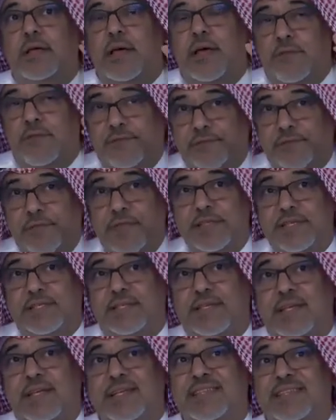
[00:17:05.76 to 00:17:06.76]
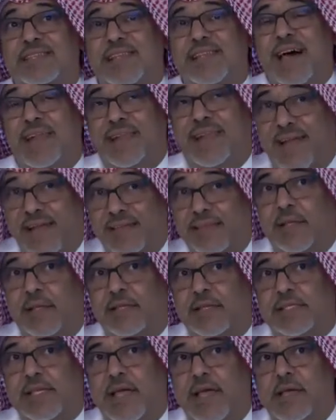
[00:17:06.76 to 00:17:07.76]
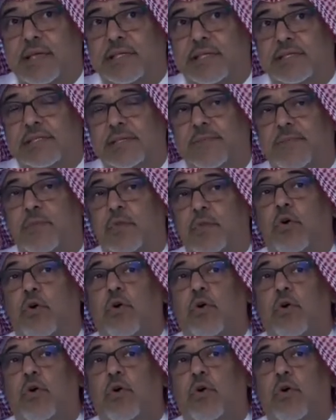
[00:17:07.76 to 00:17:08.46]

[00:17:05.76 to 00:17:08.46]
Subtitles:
if this is an index case